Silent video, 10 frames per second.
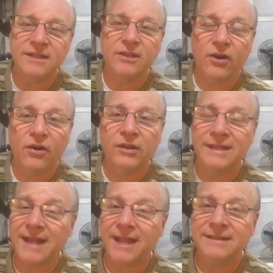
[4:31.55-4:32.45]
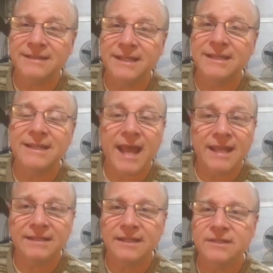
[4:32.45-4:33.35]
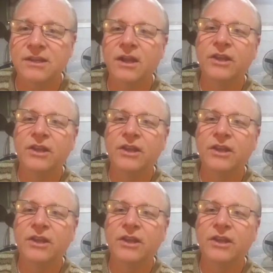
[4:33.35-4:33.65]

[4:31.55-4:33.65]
and the early 1990s,